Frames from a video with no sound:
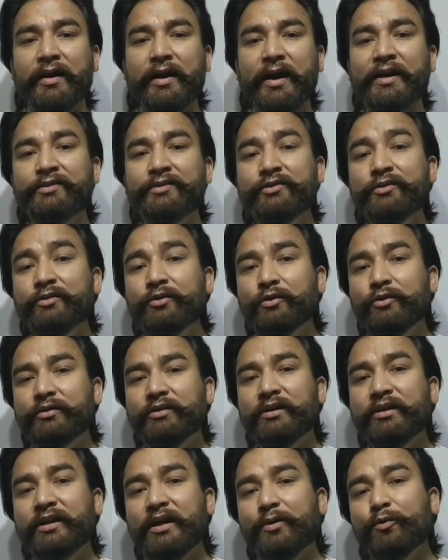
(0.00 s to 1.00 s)
As you know,
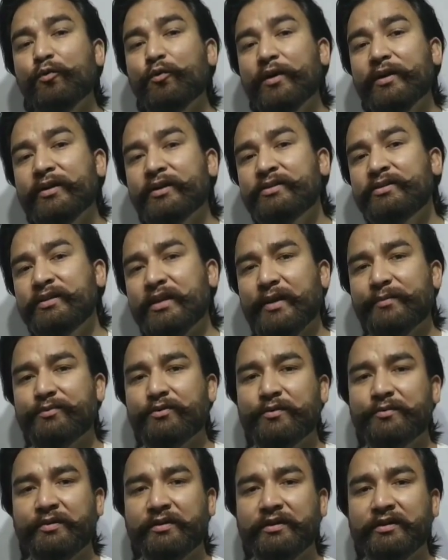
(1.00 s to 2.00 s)
there are various
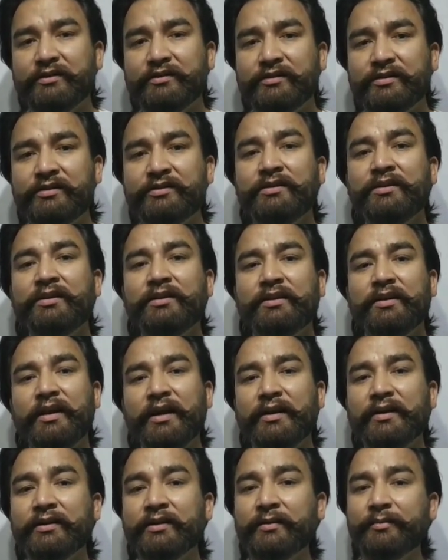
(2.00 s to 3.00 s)
types of energies
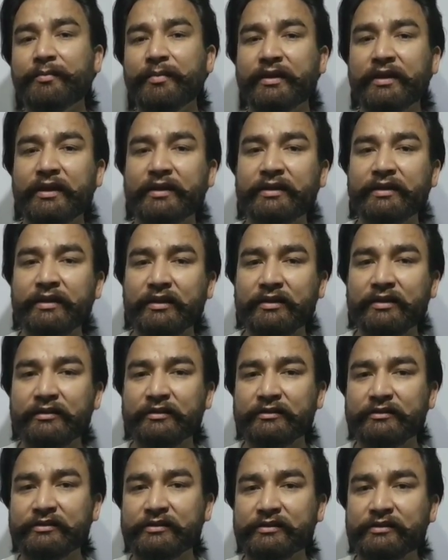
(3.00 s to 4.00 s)
like mechanical
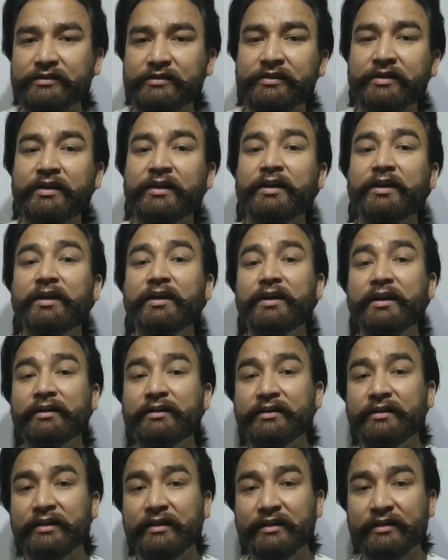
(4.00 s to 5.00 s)
energy,
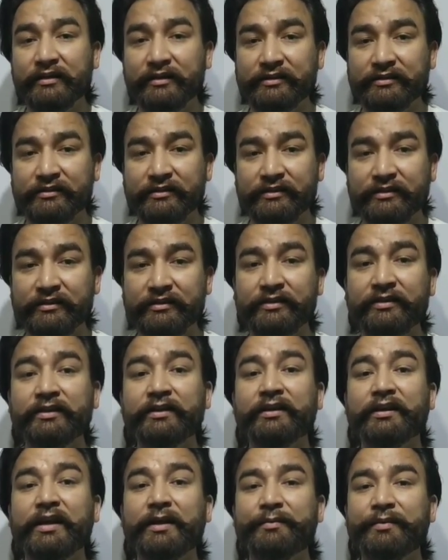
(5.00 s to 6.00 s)
electrical energy,
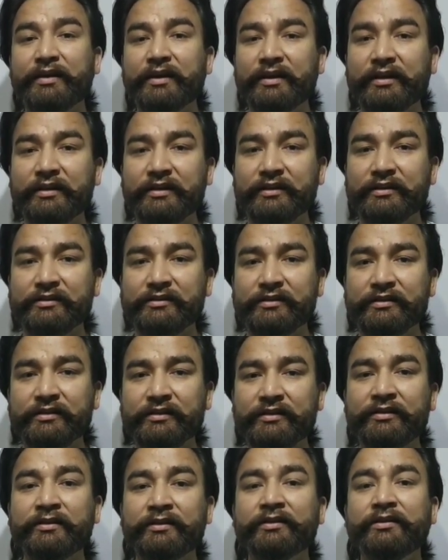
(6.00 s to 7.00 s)
chemical
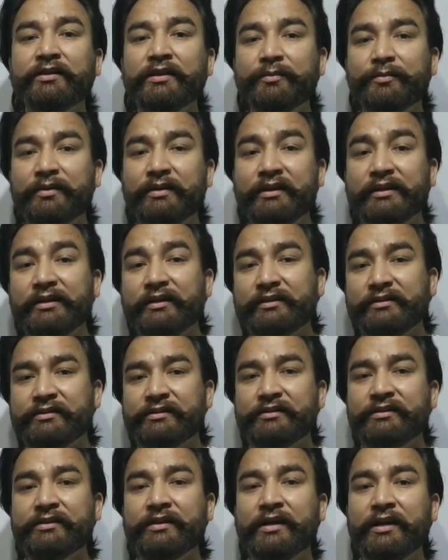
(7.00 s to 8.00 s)
energy, thermal
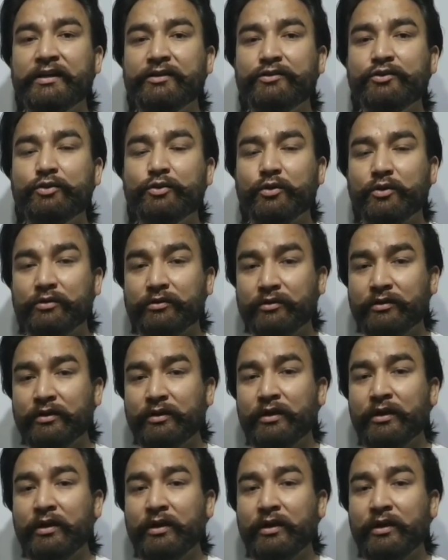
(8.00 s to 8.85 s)
energy, and so on.